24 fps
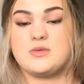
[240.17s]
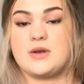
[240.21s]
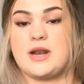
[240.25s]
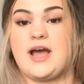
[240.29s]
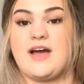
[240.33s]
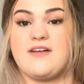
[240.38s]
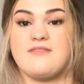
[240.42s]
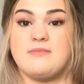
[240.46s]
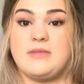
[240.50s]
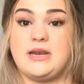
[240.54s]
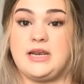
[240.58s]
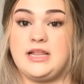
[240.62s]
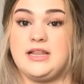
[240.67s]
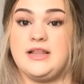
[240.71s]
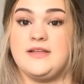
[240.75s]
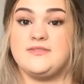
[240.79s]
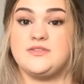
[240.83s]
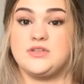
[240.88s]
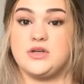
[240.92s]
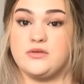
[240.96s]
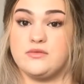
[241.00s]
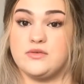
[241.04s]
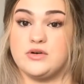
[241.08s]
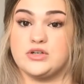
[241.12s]
want to have money
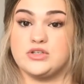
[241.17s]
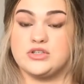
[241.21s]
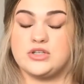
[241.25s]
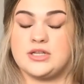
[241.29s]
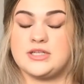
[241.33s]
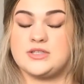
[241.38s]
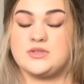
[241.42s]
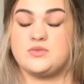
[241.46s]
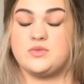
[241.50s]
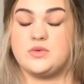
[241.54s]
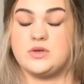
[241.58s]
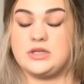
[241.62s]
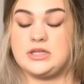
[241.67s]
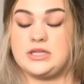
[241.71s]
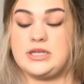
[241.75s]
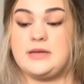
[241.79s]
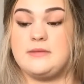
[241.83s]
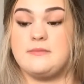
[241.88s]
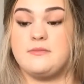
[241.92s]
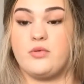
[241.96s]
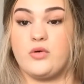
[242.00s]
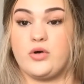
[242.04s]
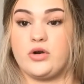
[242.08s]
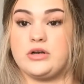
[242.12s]
left over. So it's really
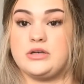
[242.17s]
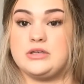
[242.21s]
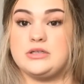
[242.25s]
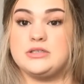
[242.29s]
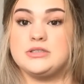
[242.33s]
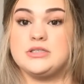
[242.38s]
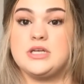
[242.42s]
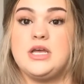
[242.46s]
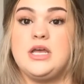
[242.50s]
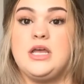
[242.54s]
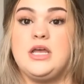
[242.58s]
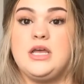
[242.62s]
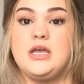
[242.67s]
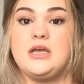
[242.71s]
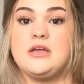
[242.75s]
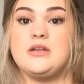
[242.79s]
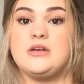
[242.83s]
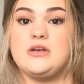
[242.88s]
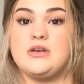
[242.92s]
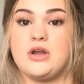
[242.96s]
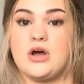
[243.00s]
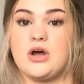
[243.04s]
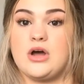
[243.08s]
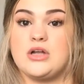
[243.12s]
important
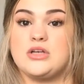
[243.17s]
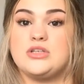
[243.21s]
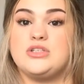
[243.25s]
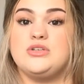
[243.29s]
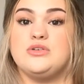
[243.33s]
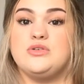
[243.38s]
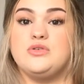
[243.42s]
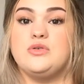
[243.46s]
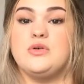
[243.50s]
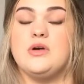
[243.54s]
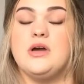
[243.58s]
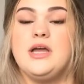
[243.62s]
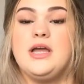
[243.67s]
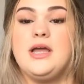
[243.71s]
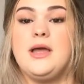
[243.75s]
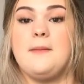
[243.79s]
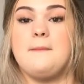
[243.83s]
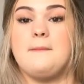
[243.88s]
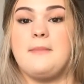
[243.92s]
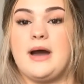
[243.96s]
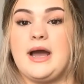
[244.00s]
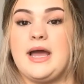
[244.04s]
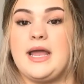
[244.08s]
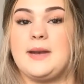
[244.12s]
not to
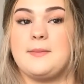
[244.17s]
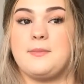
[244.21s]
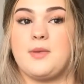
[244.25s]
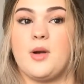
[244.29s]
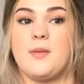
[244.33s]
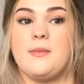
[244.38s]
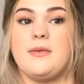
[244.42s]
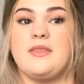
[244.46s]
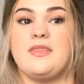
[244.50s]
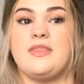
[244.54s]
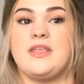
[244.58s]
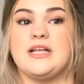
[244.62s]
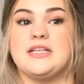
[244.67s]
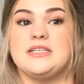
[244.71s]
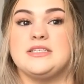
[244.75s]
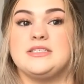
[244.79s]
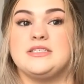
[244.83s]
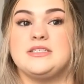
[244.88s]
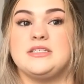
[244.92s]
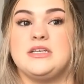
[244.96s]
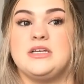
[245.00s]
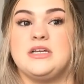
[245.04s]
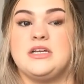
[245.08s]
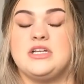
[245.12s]
buy an apartment
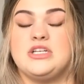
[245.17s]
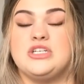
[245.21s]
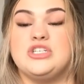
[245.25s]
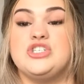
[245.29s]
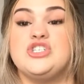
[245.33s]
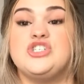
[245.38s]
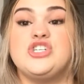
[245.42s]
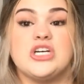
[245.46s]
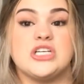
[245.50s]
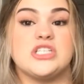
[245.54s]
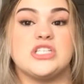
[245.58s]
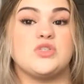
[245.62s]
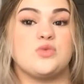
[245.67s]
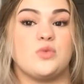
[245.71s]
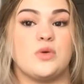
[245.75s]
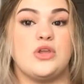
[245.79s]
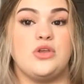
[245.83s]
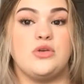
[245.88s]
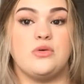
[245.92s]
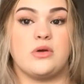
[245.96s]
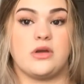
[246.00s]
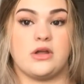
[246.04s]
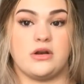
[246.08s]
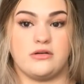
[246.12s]
that's just what
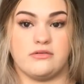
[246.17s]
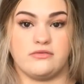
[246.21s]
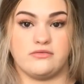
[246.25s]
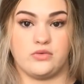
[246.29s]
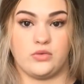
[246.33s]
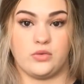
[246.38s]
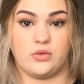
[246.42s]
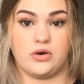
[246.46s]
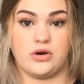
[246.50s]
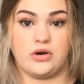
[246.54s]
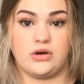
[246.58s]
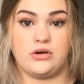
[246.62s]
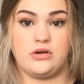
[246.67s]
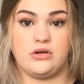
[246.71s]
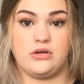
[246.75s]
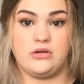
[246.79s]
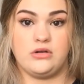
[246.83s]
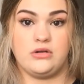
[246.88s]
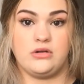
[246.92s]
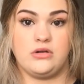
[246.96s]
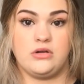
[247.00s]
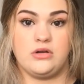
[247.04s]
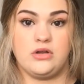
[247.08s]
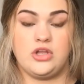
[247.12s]
you can afford.
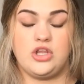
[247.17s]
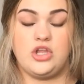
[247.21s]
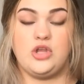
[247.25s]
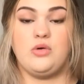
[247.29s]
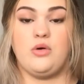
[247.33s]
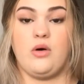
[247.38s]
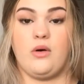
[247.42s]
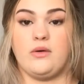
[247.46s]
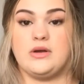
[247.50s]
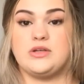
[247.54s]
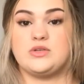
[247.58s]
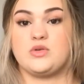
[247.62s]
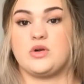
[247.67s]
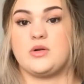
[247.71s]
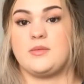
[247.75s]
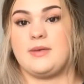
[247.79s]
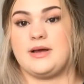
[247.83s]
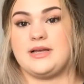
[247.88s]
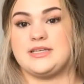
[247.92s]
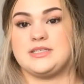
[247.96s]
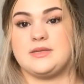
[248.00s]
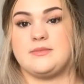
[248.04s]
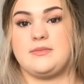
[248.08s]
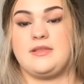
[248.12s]
You always want to
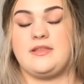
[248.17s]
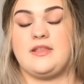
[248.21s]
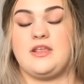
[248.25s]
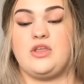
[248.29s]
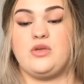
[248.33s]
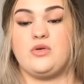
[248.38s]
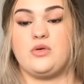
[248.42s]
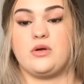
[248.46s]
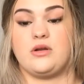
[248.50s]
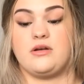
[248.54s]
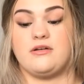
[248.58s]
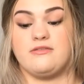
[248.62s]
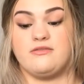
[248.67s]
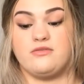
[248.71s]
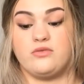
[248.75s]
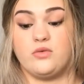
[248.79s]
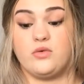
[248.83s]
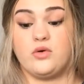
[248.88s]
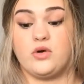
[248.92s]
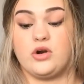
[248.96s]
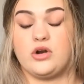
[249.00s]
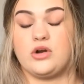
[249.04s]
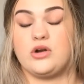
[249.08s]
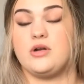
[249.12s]
buy something that you can
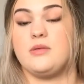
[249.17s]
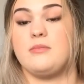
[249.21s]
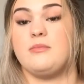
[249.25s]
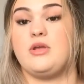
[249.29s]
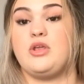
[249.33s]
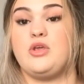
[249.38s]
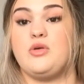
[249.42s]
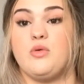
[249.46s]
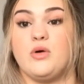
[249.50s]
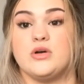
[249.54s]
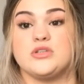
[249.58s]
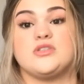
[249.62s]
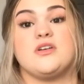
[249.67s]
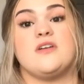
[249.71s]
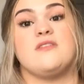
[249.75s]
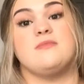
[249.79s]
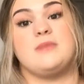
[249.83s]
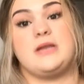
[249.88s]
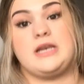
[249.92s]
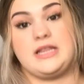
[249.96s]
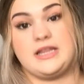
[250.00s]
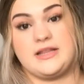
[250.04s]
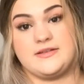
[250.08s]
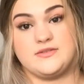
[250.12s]
afford, but you also have
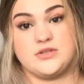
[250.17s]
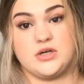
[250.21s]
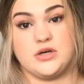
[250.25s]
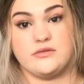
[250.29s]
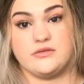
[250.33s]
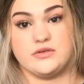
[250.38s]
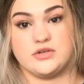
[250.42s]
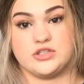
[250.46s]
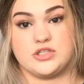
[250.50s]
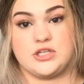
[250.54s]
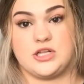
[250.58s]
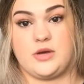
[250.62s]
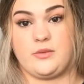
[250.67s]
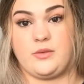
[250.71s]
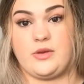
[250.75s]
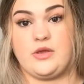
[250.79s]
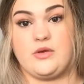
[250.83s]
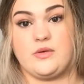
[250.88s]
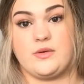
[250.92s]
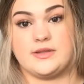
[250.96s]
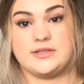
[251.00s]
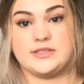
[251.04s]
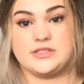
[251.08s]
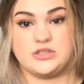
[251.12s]
money left over, so that way you
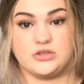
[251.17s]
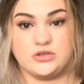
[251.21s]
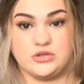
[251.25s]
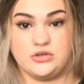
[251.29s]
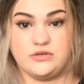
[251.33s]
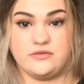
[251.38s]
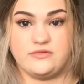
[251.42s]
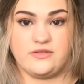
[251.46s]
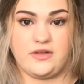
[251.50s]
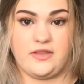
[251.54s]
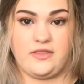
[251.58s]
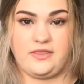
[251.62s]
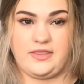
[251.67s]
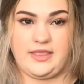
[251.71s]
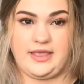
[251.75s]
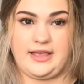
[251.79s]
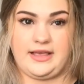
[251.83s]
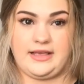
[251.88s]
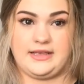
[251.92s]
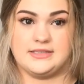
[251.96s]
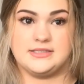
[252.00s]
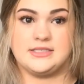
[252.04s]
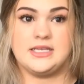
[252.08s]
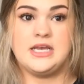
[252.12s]
can still do fun
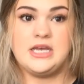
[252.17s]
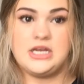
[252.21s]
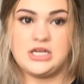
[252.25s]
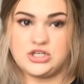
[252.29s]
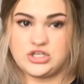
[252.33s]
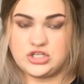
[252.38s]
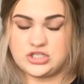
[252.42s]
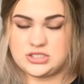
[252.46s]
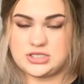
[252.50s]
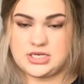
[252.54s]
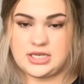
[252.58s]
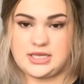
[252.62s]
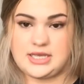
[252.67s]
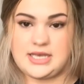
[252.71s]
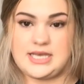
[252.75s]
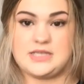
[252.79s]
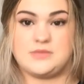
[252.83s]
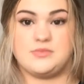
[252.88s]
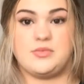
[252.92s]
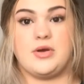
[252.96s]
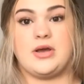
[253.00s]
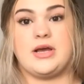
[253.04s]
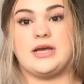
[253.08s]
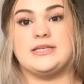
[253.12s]
things just in case,
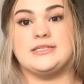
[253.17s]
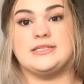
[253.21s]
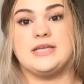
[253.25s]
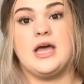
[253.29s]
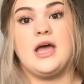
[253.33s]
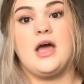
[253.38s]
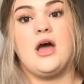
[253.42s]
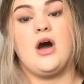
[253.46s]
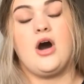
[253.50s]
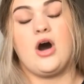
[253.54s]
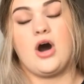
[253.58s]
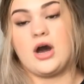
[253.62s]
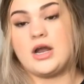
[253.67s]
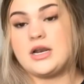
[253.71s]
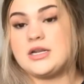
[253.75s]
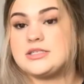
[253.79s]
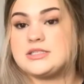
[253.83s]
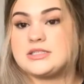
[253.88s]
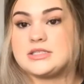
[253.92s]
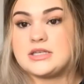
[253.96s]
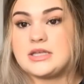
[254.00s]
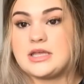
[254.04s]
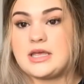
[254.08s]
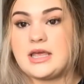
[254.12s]
because
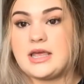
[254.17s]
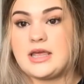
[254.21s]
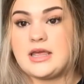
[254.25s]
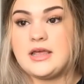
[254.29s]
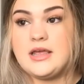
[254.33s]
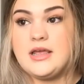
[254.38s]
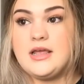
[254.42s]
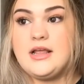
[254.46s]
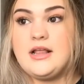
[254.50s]
honestly,